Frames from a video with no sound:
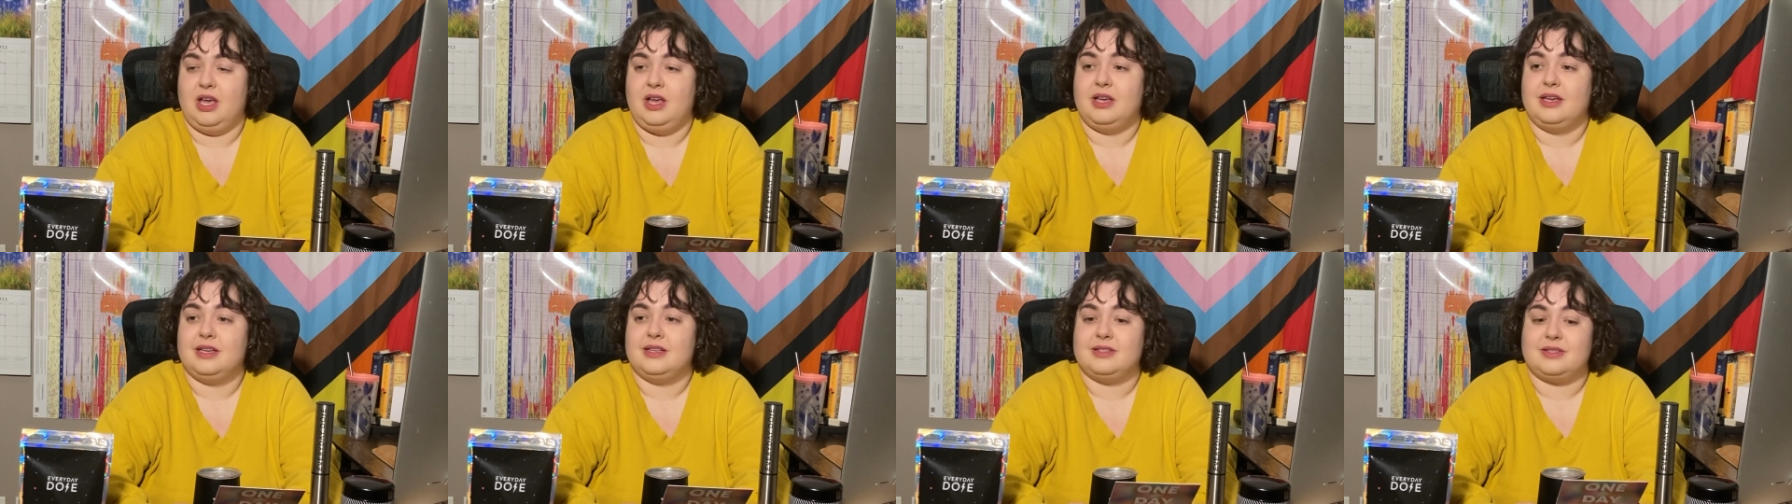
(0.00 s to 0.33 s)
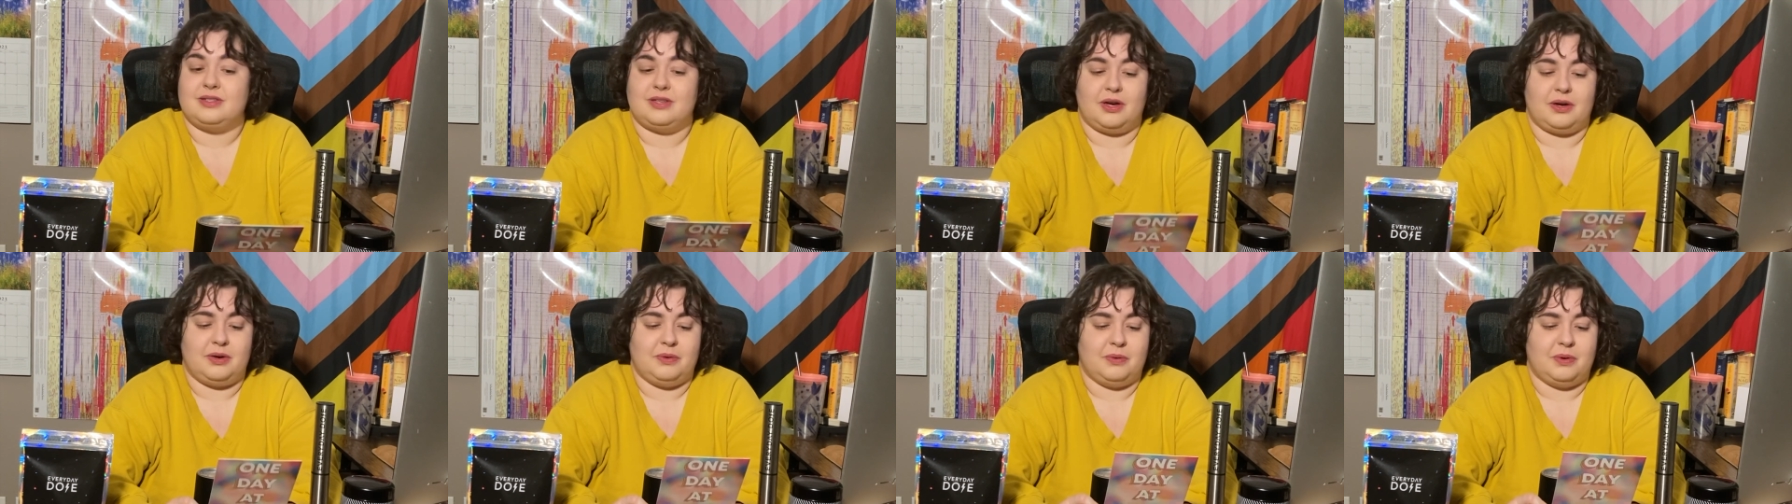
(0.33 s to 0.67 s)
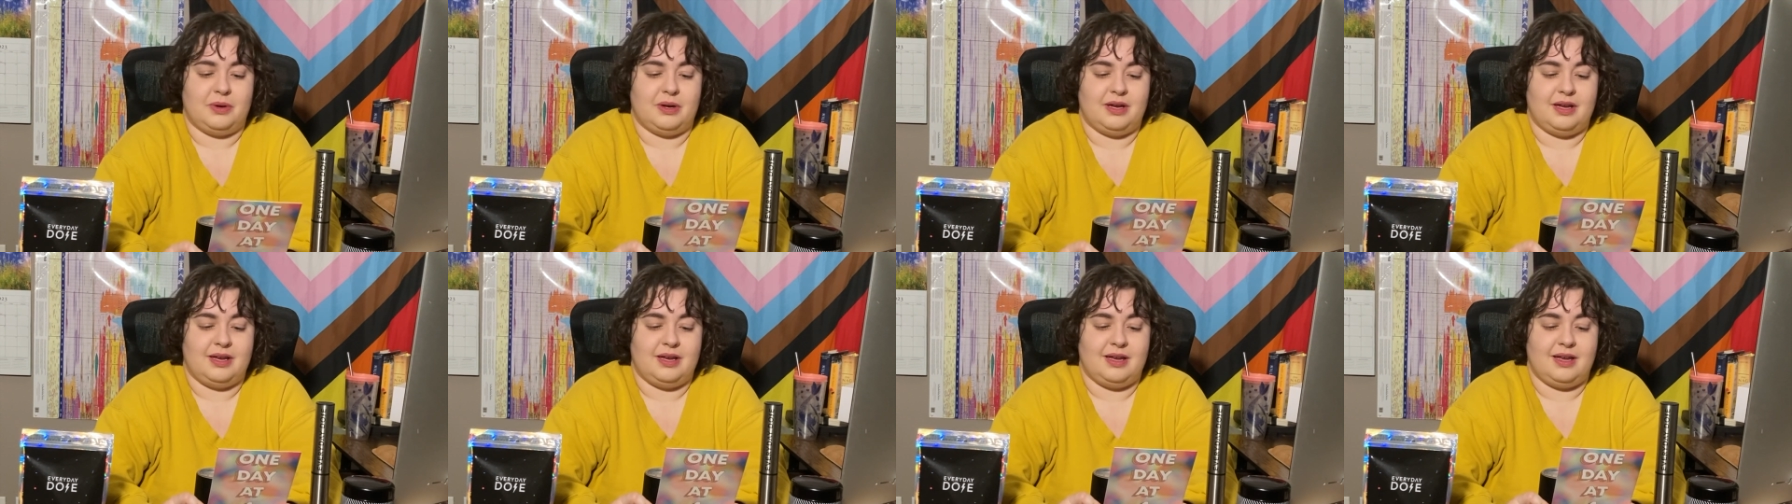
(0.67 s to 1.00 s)

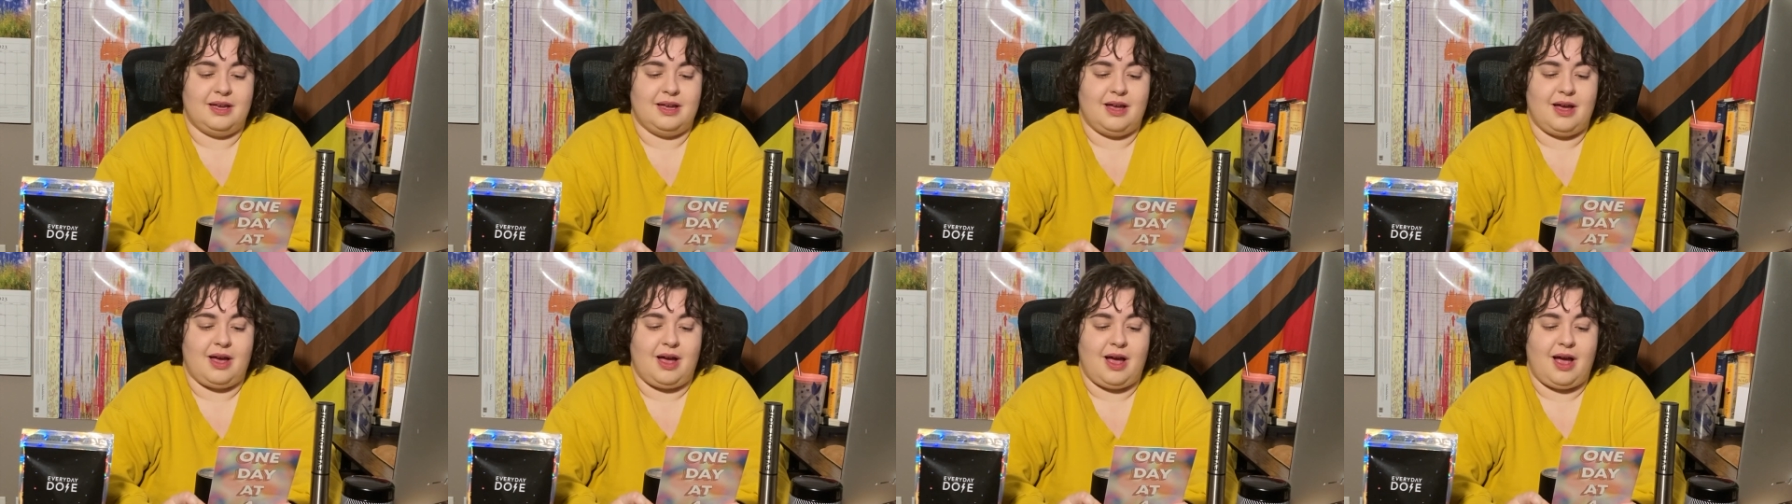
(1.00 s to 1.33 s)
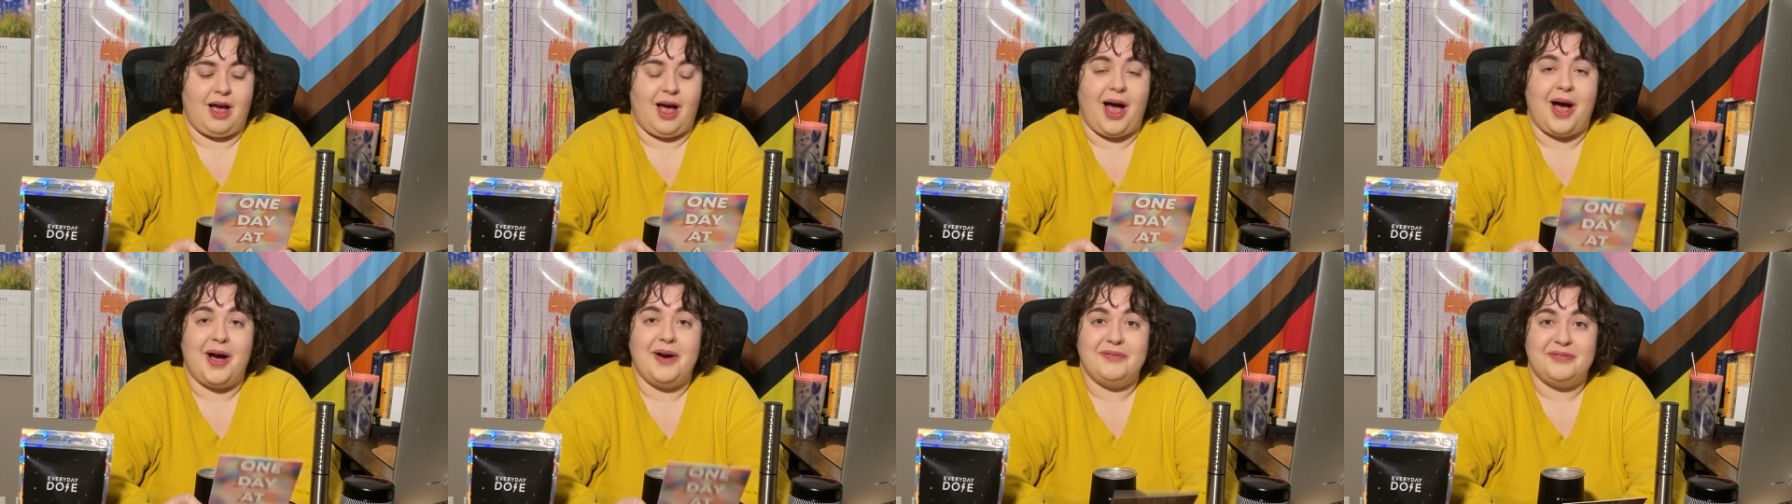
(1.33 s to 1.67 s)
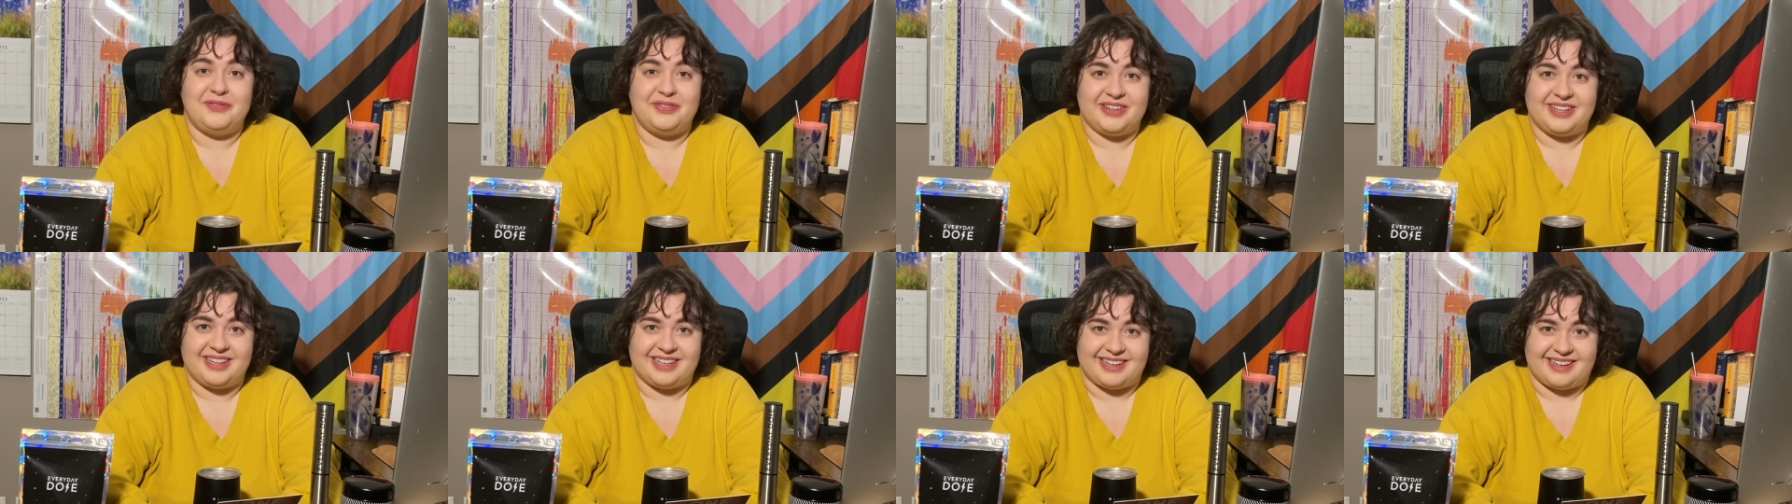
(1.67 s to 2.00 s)
so
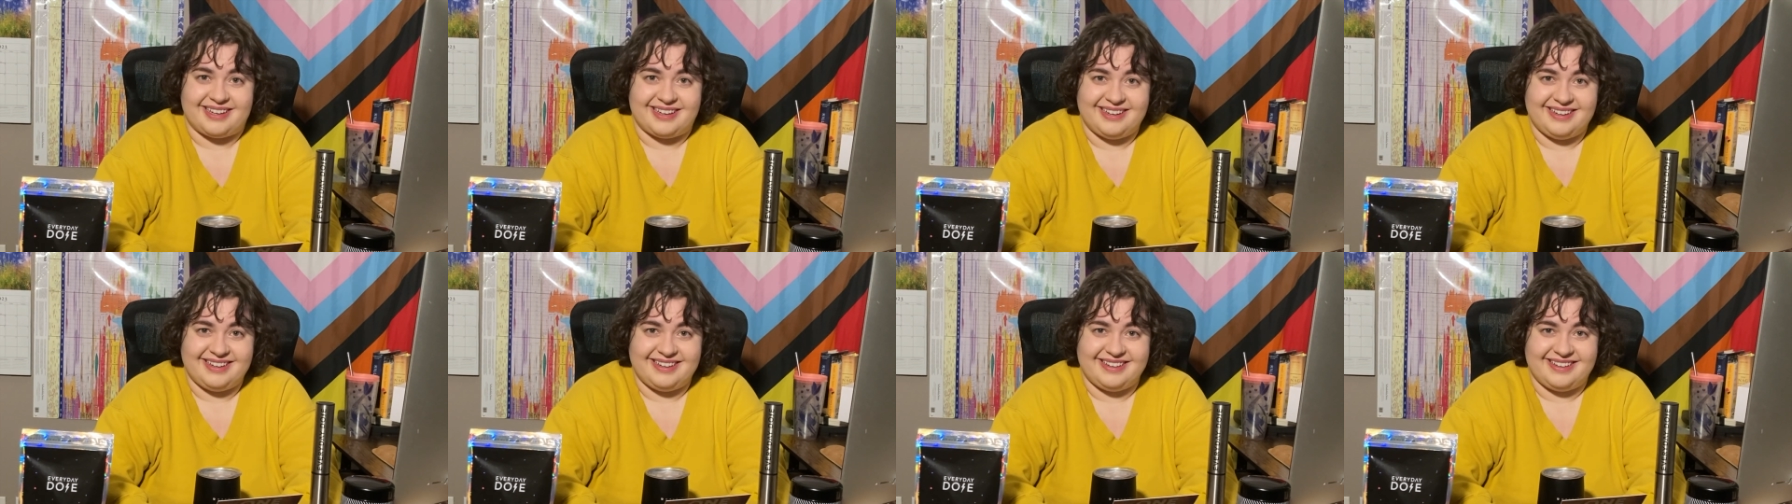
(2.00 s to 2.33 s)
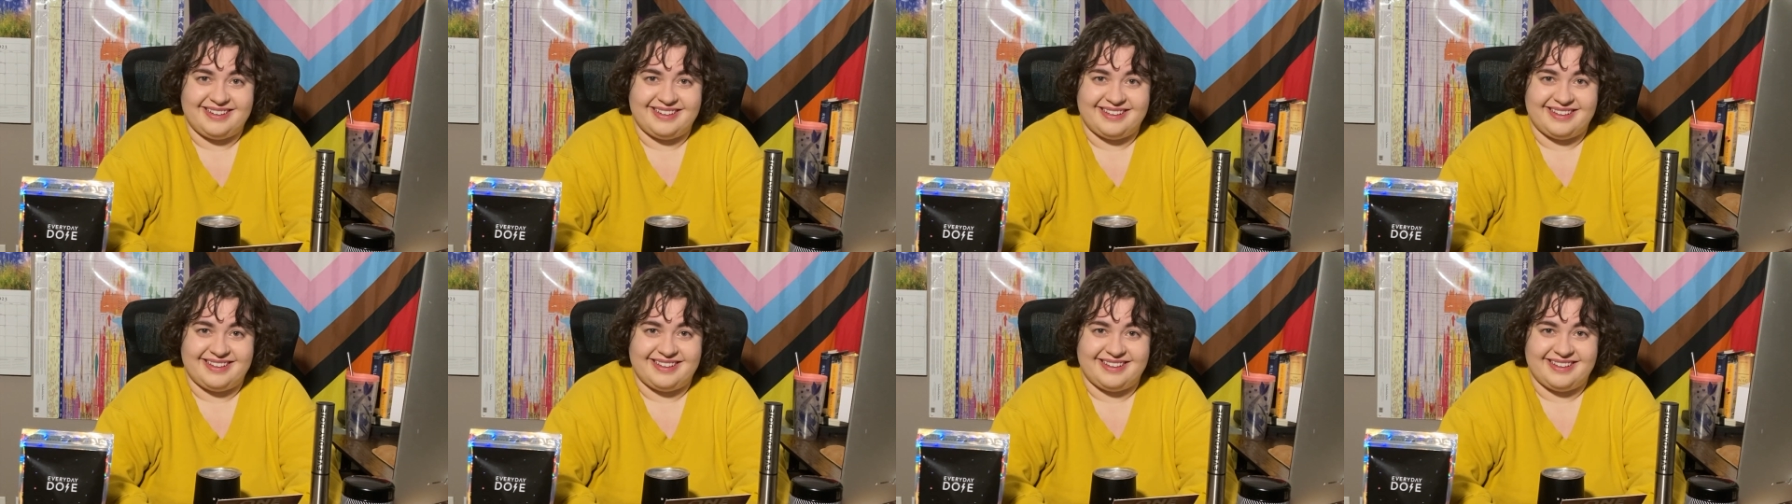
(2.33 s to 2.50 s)
hopefully